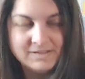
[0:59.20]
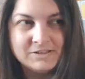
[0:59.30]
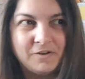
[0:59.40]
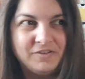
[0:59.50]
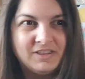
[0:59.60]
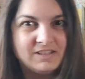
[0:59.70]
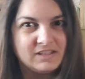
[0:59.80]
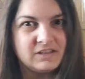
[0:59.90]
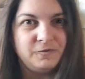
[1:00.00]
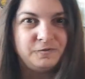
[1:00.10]
So I think this
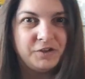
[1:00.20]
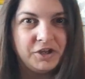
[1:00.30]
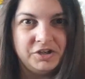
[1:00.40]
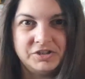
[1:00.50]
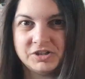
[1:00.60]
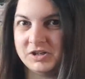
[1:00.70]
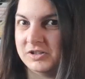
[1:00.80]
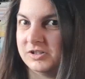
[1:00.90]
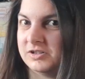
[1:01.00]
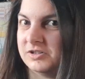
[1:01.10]
is the third
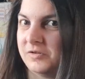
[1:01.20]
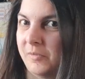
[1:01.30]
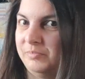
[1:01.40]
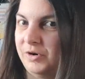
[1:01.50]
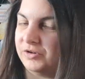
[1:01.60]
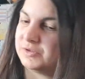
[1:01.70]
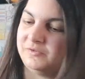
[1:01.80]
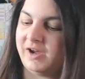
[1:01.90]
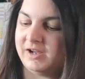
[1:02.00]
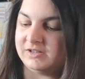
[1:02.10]
box we've
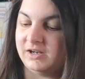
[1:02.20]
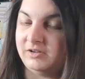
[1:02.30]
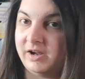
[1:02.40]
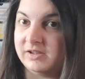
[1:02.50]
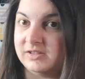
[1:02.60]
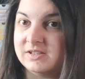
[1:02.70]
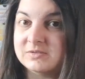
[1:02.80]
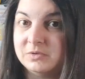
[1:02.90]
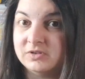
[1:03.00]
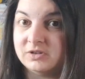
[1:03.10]
had like this
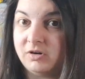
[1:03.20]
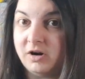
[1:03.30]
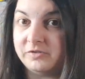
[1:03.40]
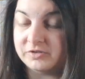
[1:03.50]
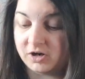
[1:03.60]
with the kraft